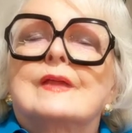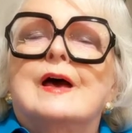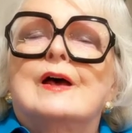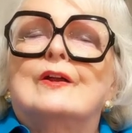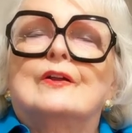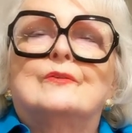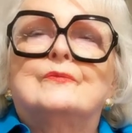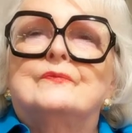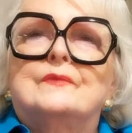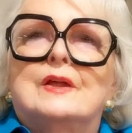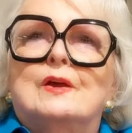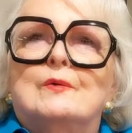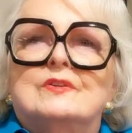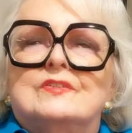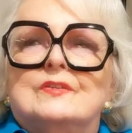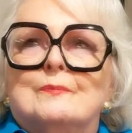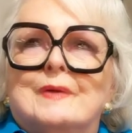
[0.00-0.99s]
I don't know,
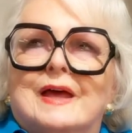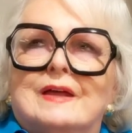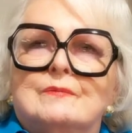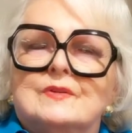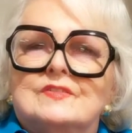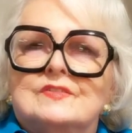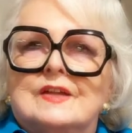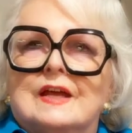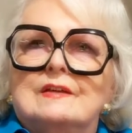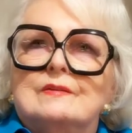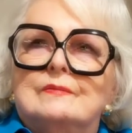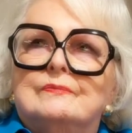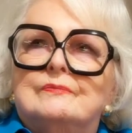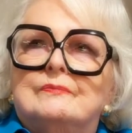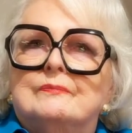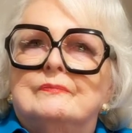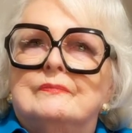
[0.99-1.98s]
it was a bad mistake.
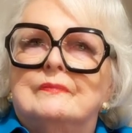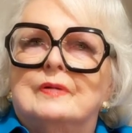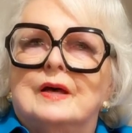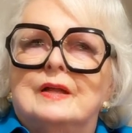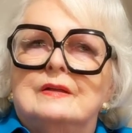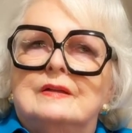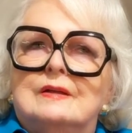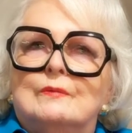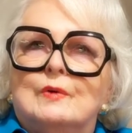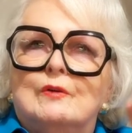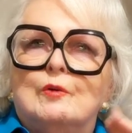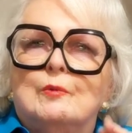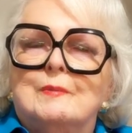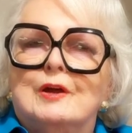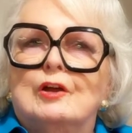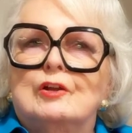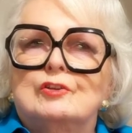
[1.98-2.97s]
But we
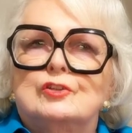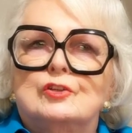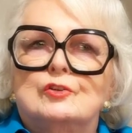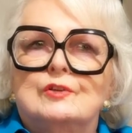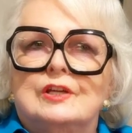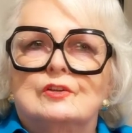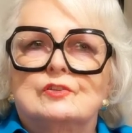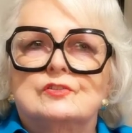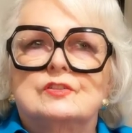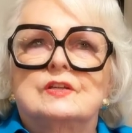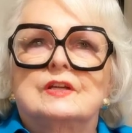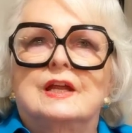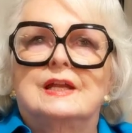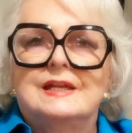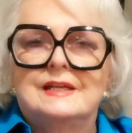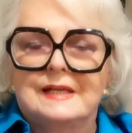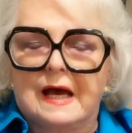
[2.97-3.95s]
were married 2 years,
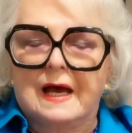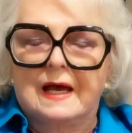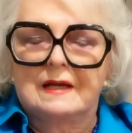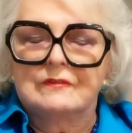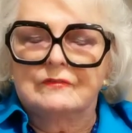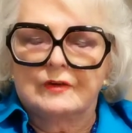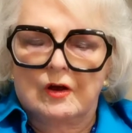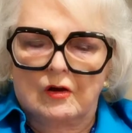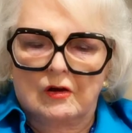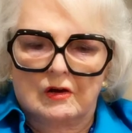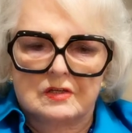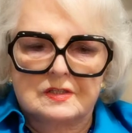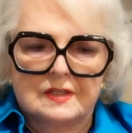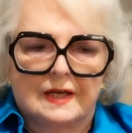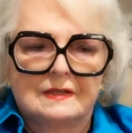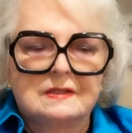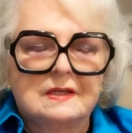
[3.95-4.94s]
and he died of a
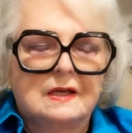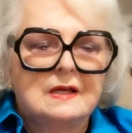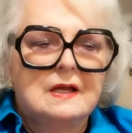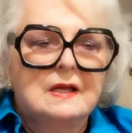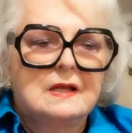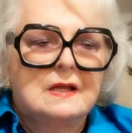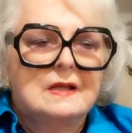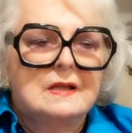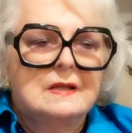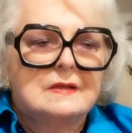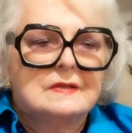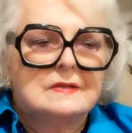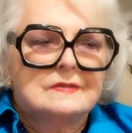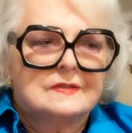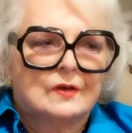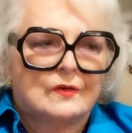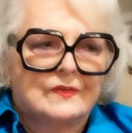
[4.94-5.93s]
heart attack.
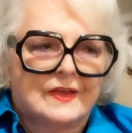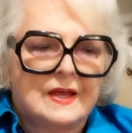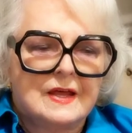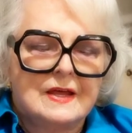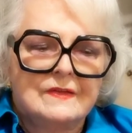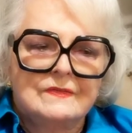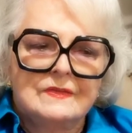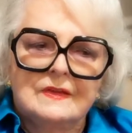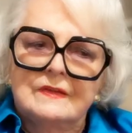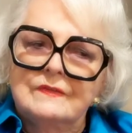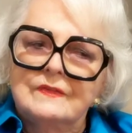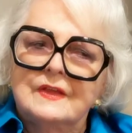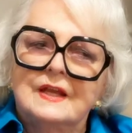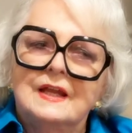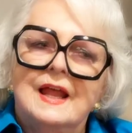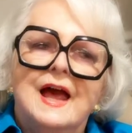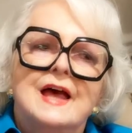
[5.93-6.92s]
So
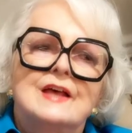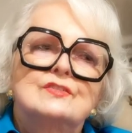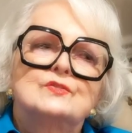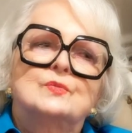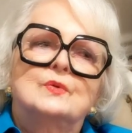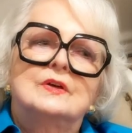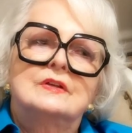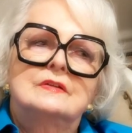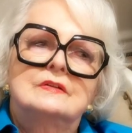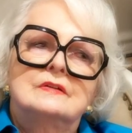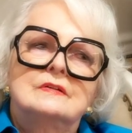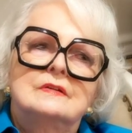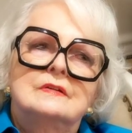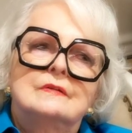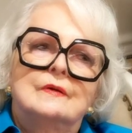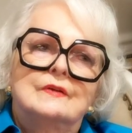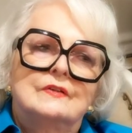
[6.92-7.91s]
then the last
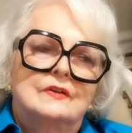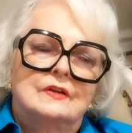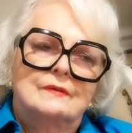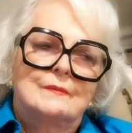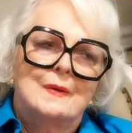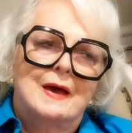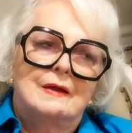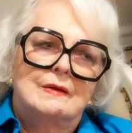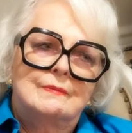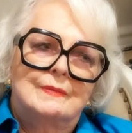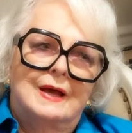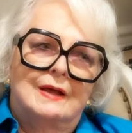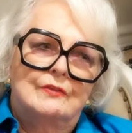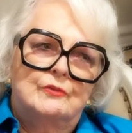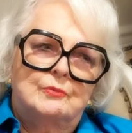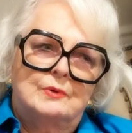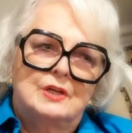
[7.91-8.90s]
one was
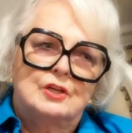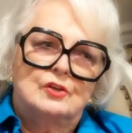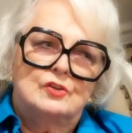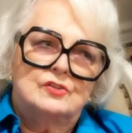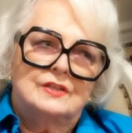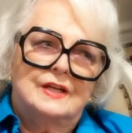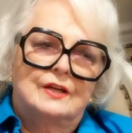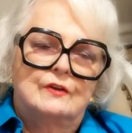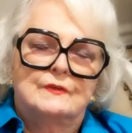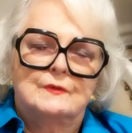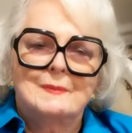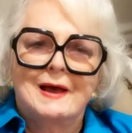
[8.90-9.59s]
about 3 years later.